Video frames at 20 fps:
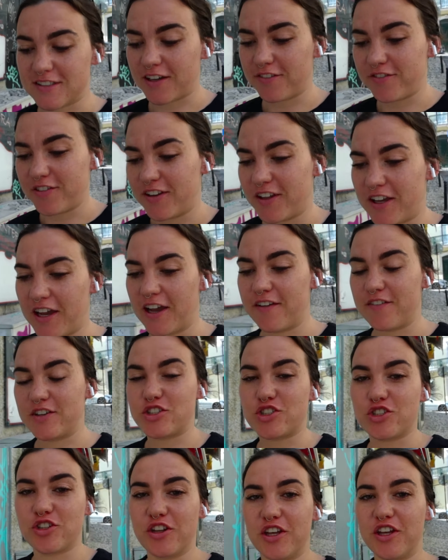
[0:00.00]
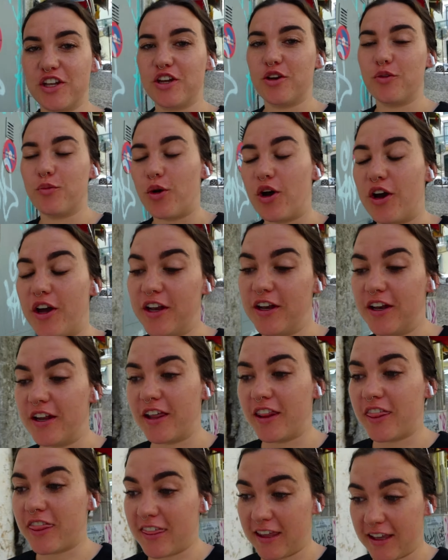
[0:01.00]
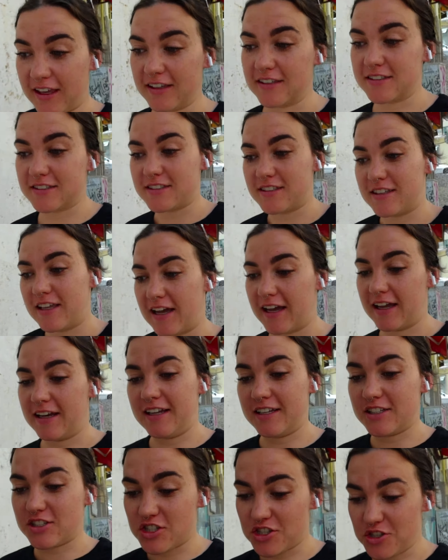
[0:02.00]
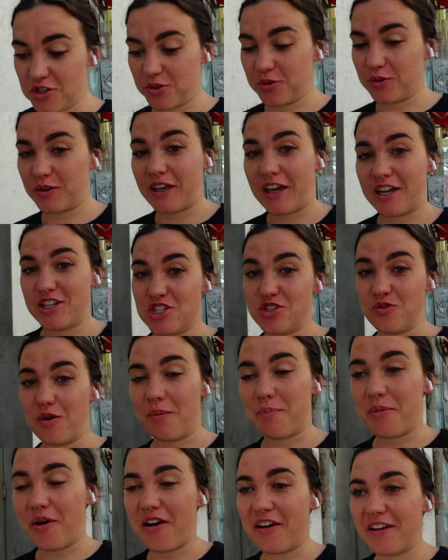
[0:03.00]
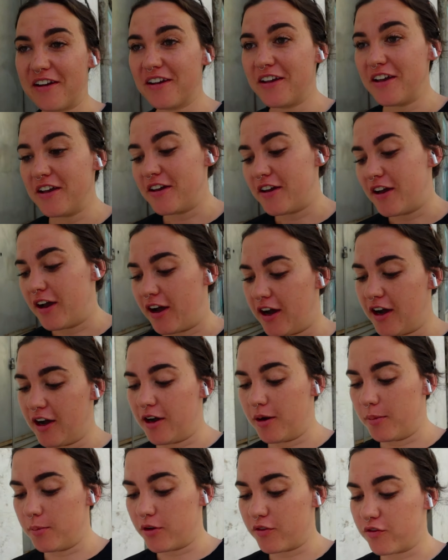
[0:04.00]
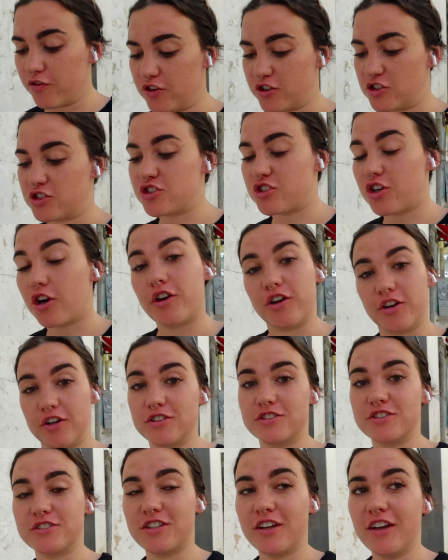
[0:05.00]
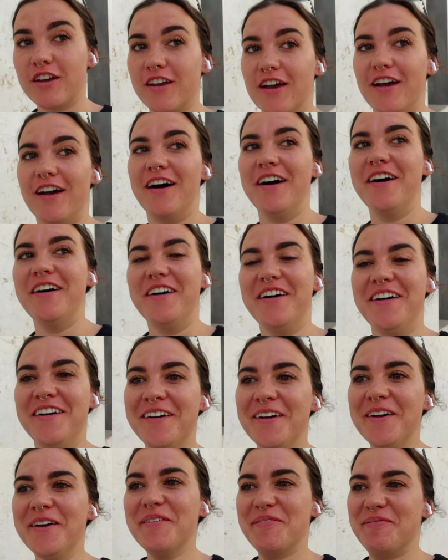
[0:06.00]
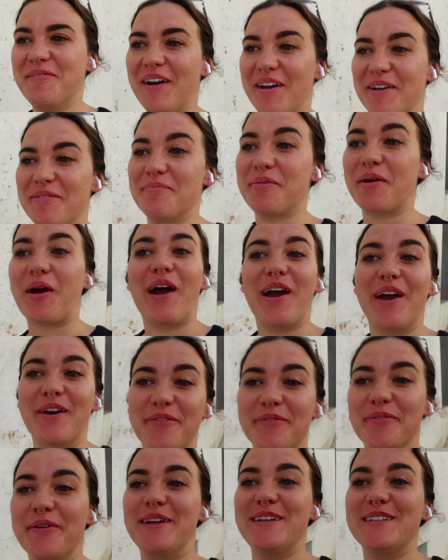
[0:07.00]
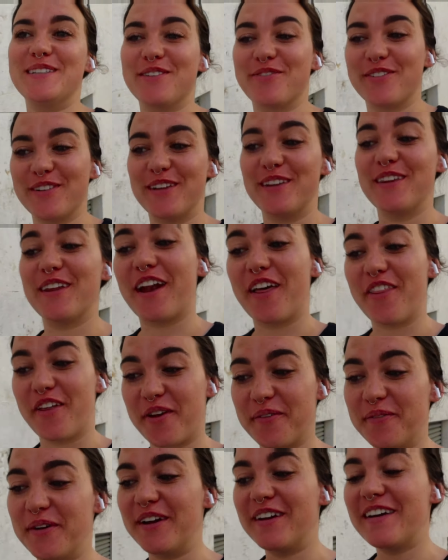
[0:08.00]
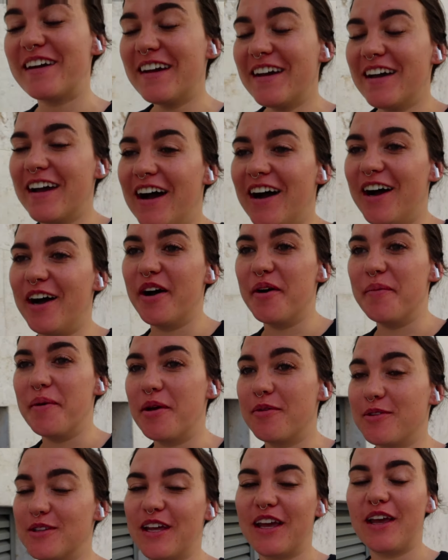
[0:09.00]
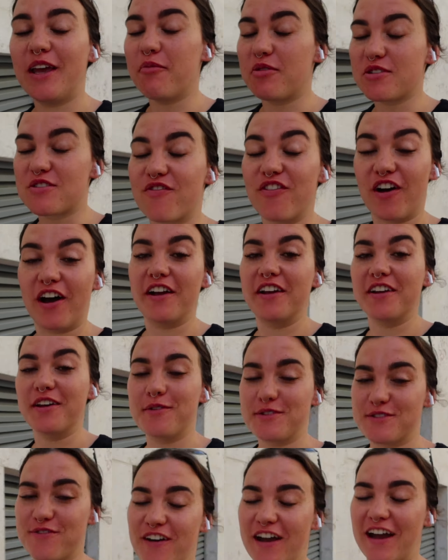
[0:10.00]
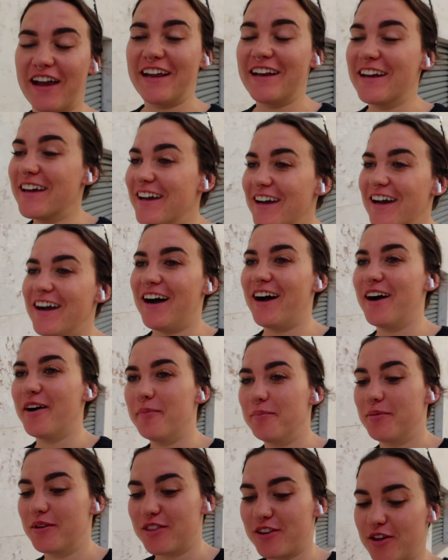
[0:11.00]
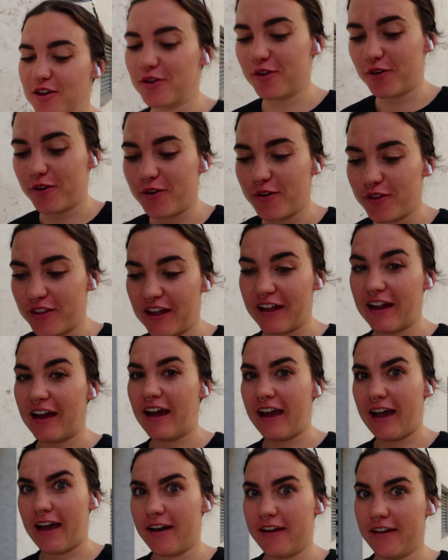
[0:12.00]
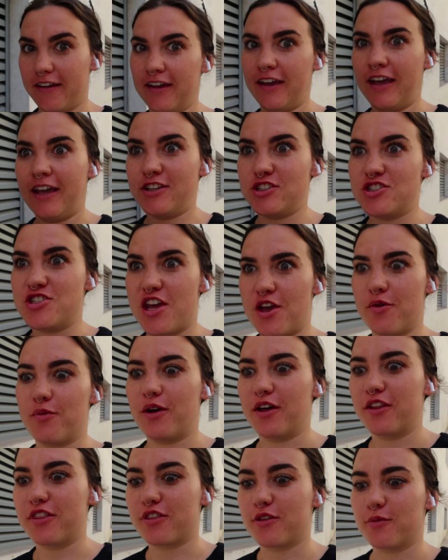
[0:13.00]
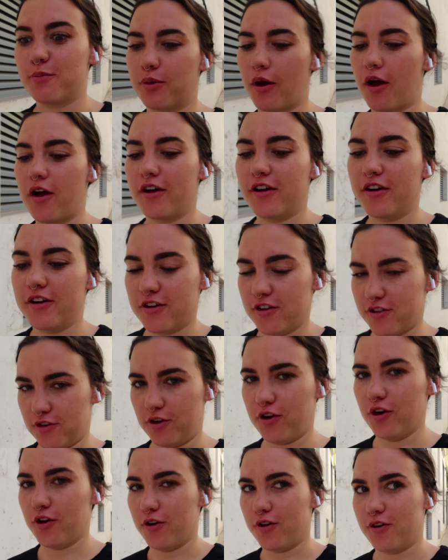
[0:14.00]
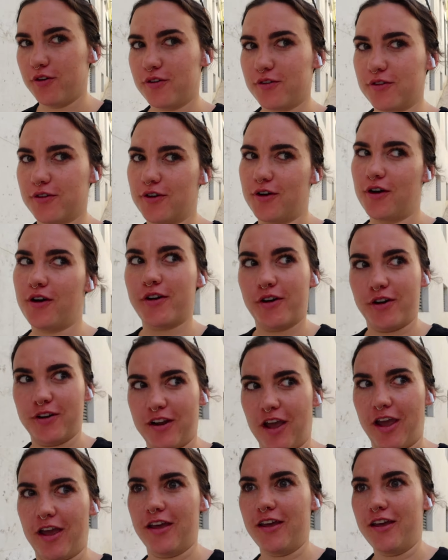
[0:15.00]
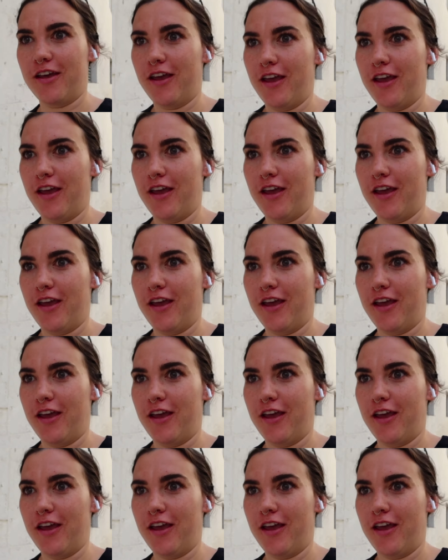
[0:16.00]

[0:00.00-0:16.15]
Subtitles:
I feel like I have a trillion and one things that I need to catch you up on. For starters, my Pride went differently than I thought it would. It was fun, it was fine, but the girl that I had a Hinge date with brought another girl on our date.